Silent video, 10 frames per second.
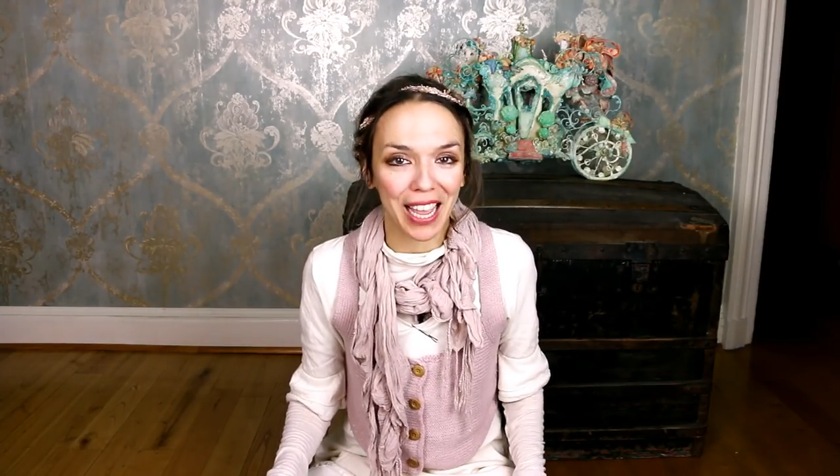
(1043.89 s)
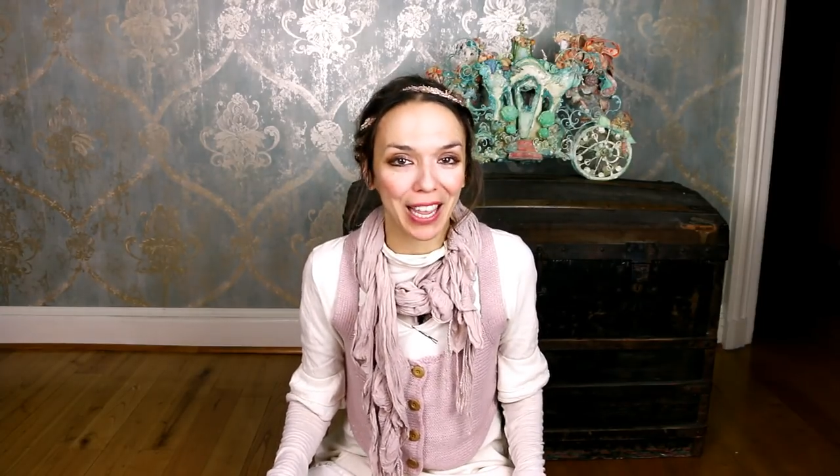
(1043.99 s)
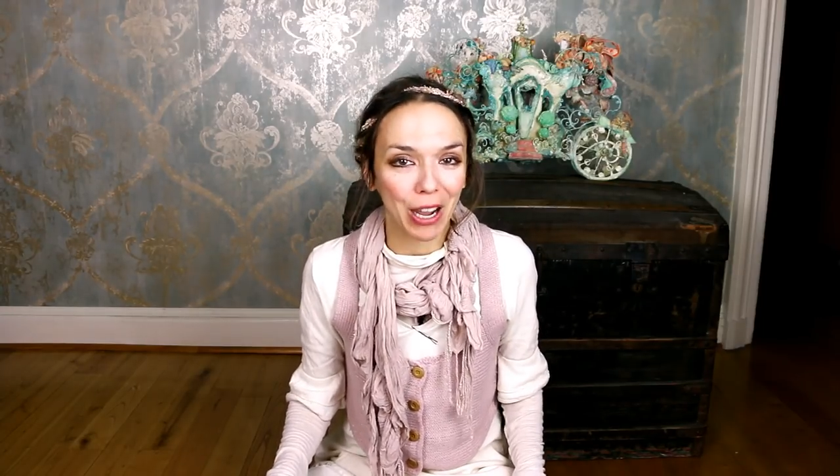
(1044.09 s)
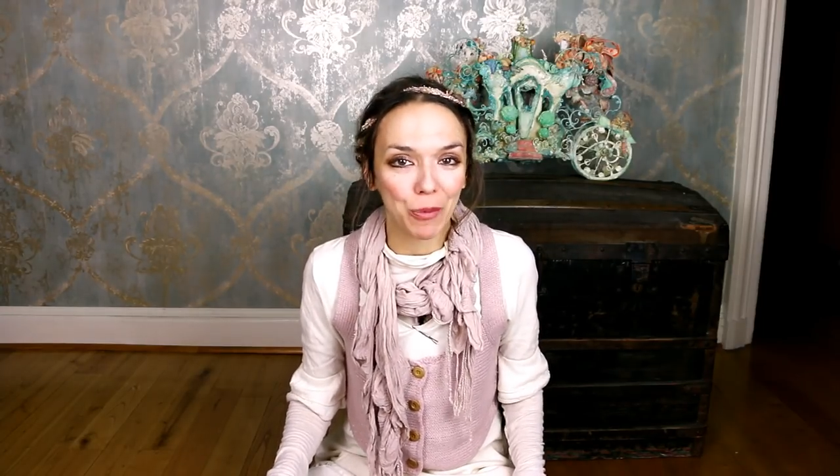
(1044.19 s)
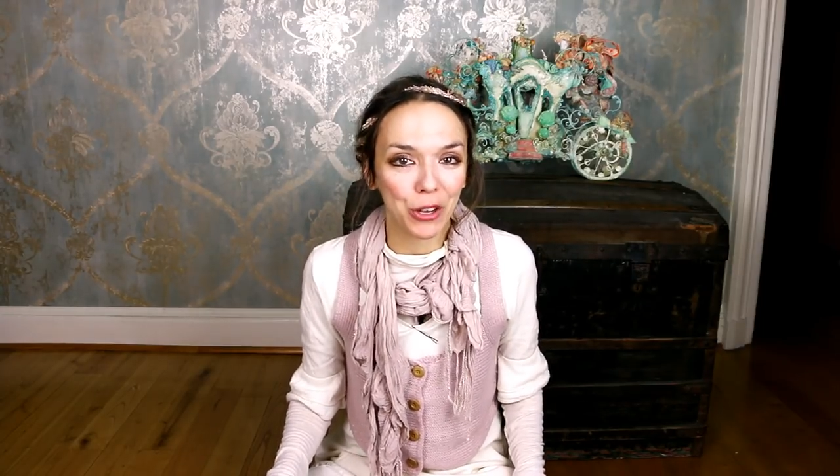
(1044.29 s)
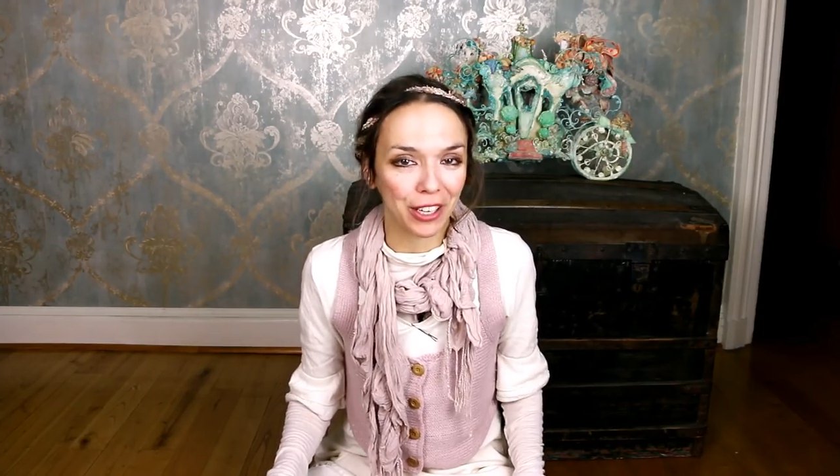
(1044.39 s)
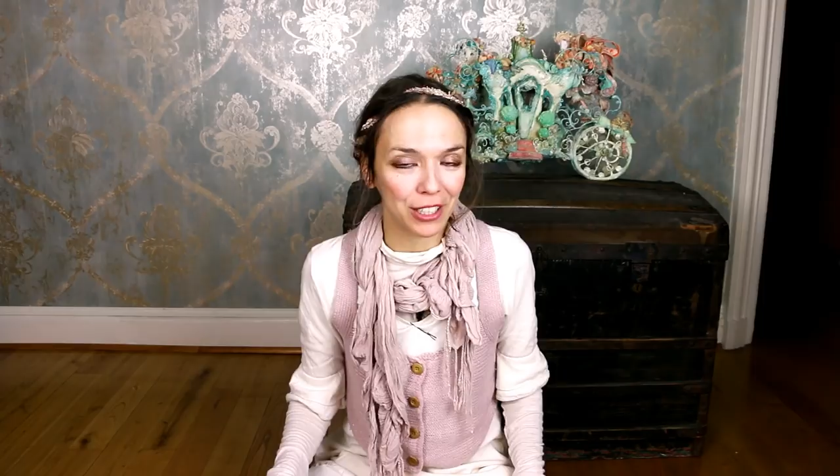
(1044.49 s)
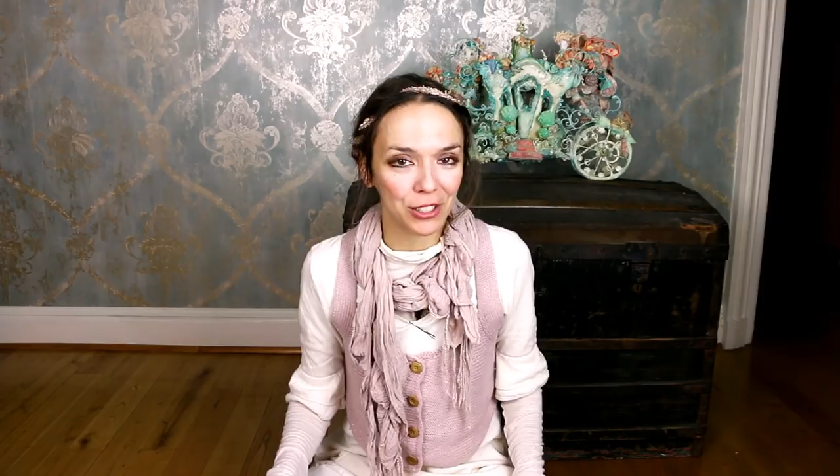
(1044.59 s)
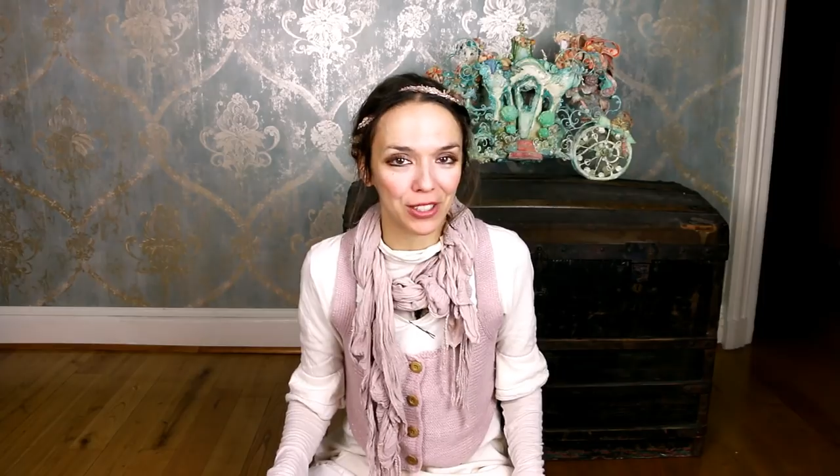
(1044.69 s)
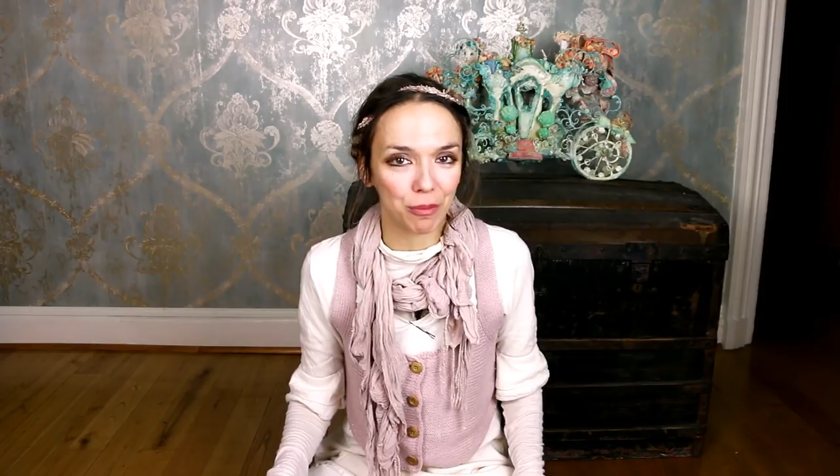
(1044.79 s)
I hope you are
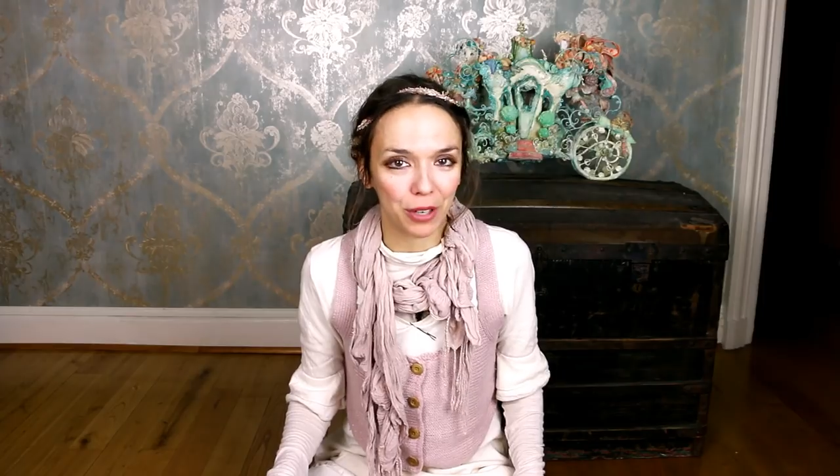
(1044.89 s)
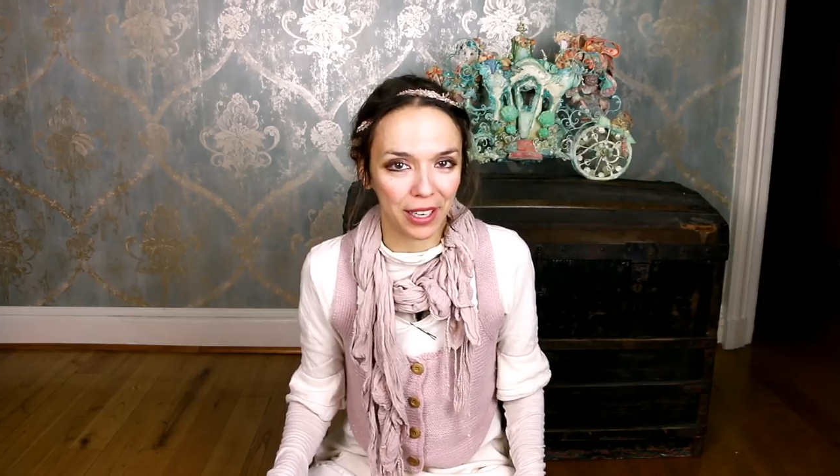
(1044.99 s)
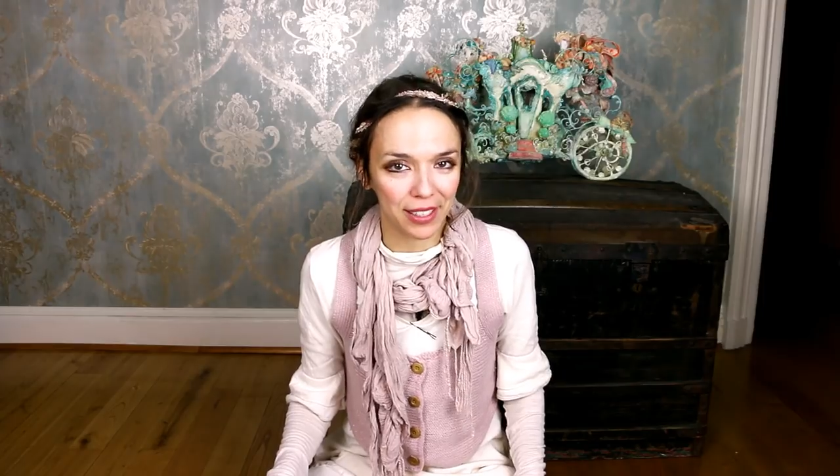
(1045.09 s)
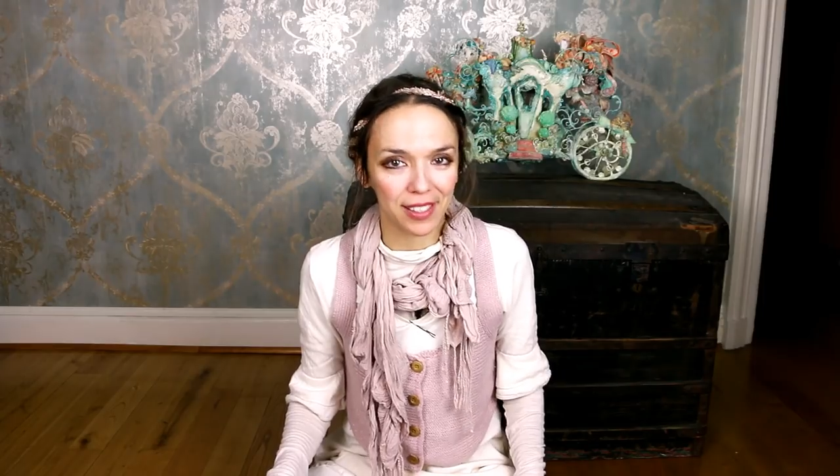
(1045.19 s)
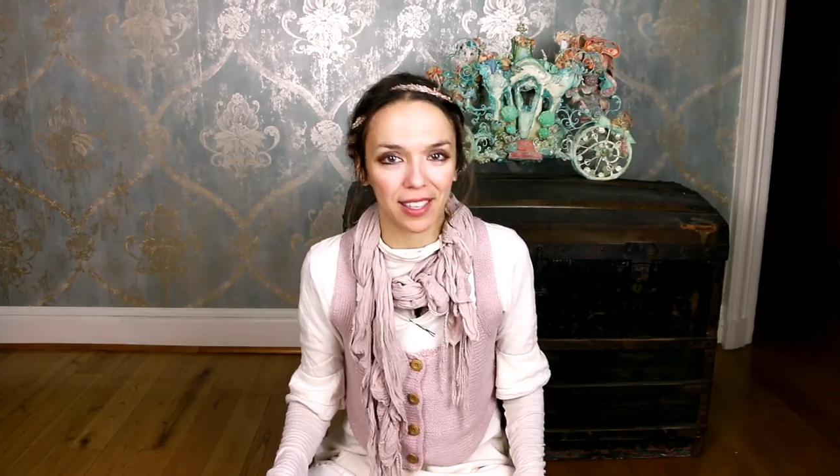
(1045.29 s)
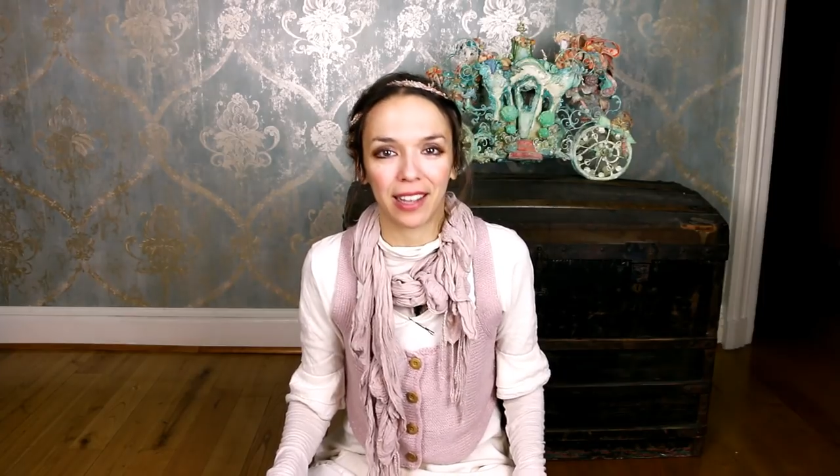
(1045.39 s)
not too depressed